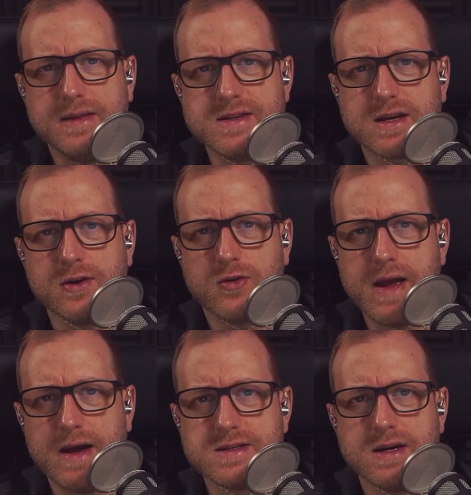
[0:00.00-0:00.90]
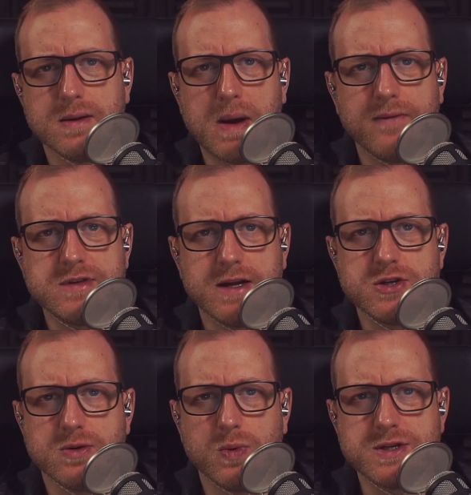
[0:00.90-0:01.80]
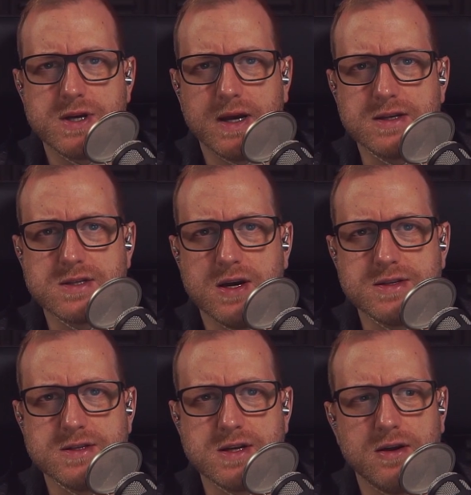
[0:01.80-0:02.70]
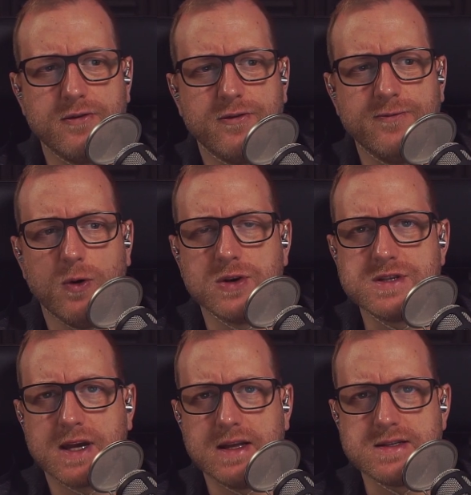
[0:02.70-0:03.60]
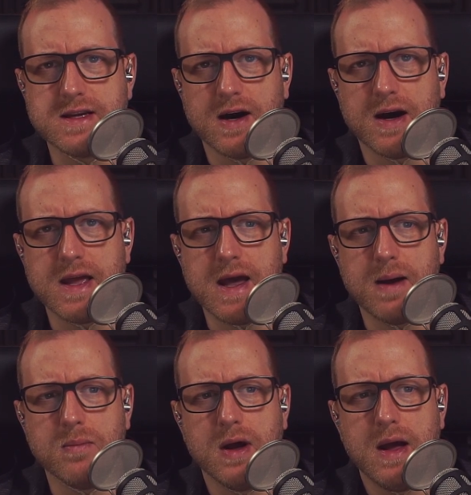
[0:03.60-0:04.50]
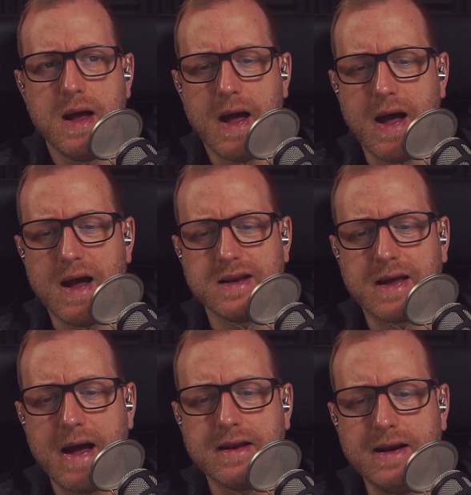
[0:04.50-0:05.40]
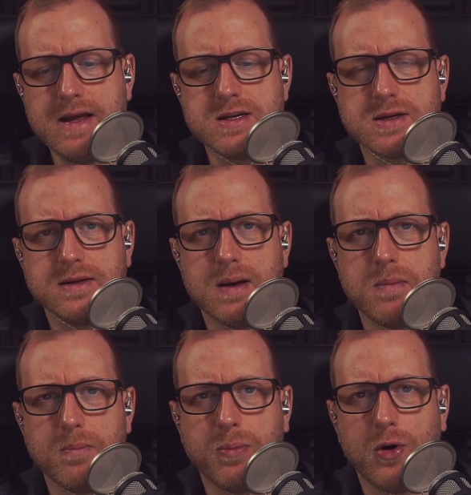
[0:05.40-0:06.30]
this can create a certain amount of tension which exerts a certain force against the IEM and can lead to them